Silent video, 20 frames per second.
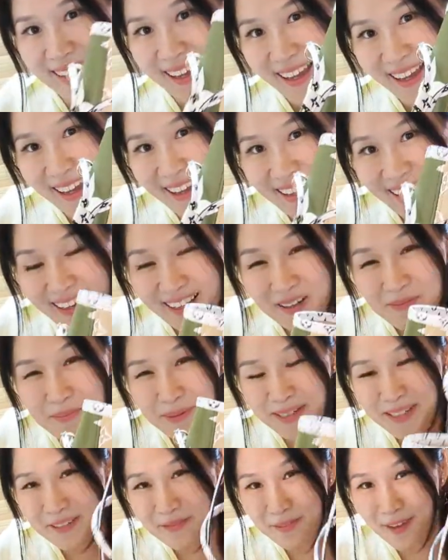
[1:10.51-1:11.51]
And I
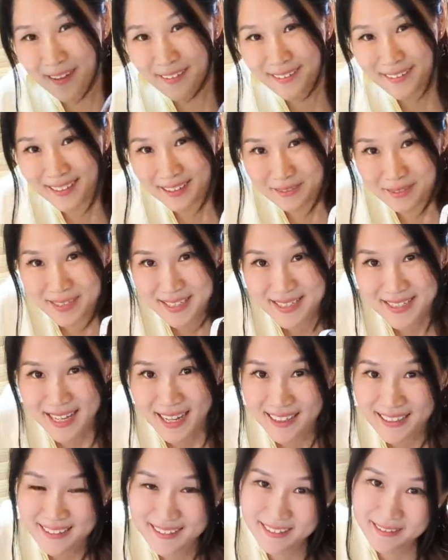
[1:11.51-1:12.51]
completely fell in love with this
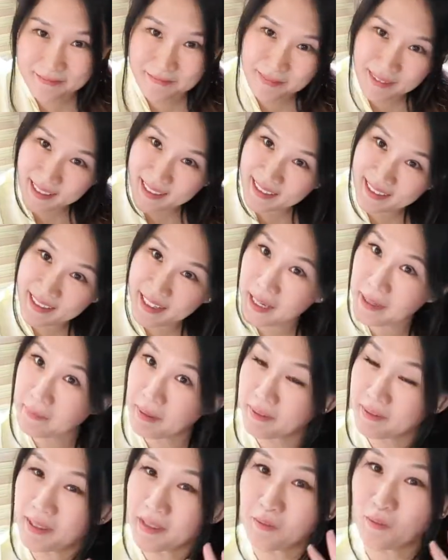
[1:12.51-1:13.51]
item. It came
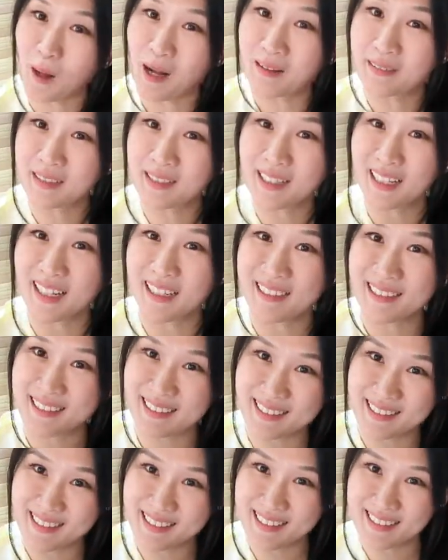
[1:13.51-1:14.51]
out in wilder
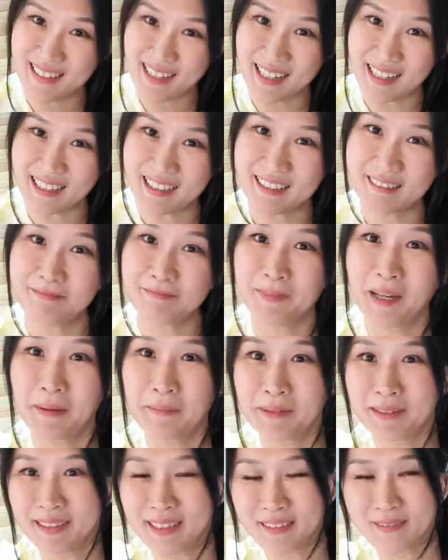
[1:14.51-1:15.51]
colors, I
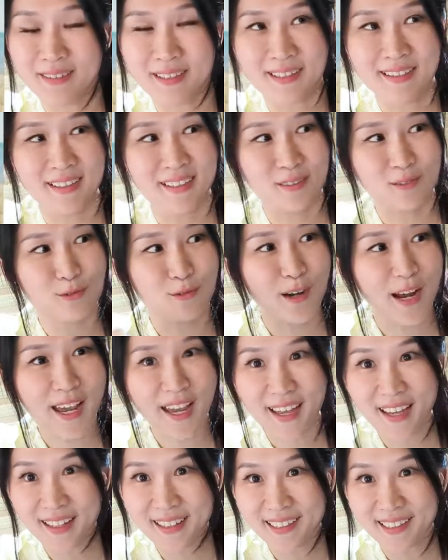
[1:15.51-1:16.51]
believe in the
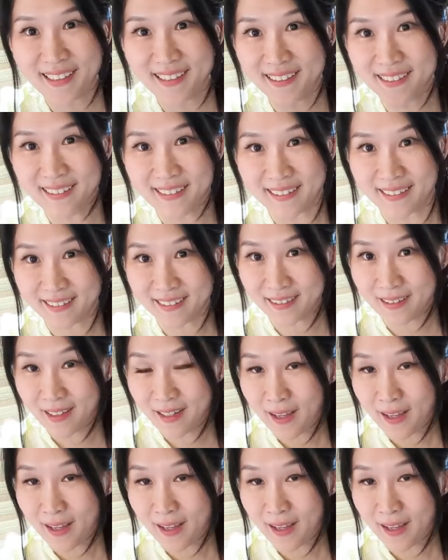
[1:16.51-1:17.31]
red, in the